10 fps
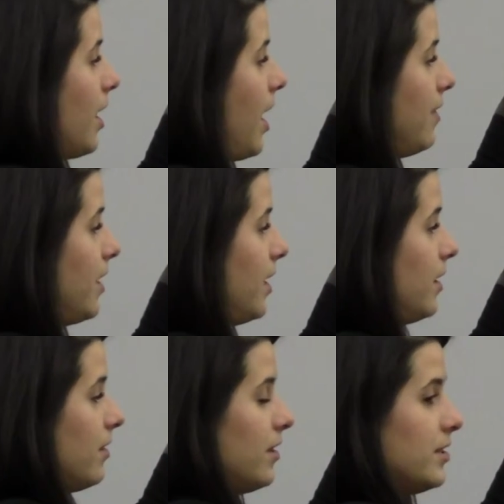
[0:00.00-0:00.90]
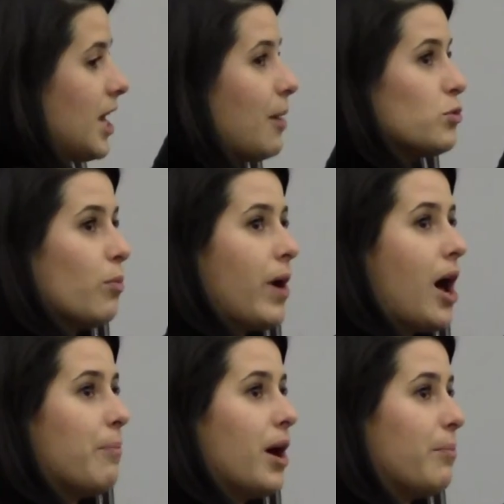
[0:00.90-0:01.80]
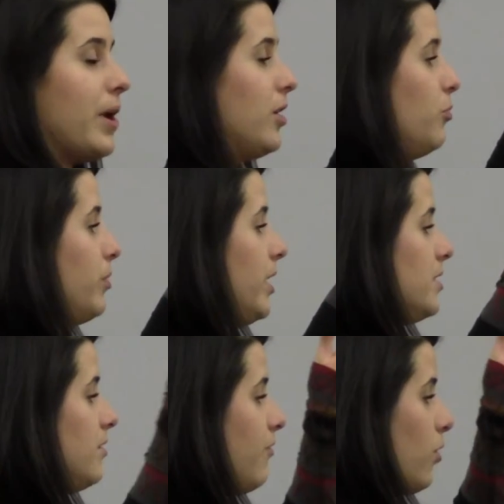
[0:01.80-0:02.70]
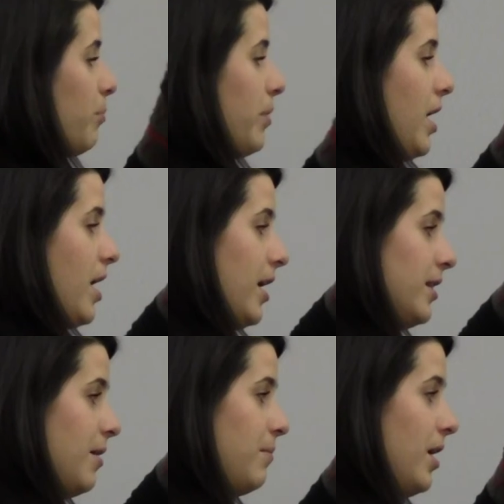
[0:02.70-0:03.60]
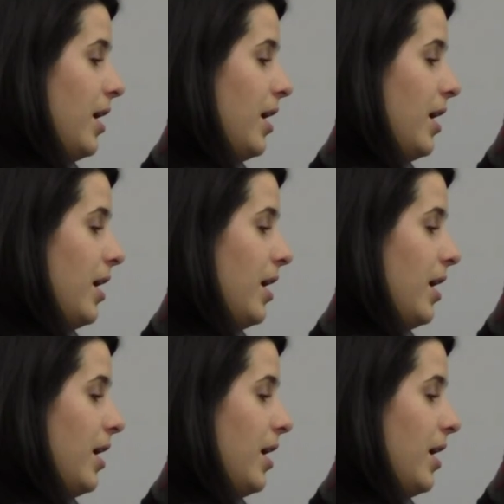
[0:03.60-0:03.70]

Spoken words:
and then the tops will pop up, and you place the fork behind them,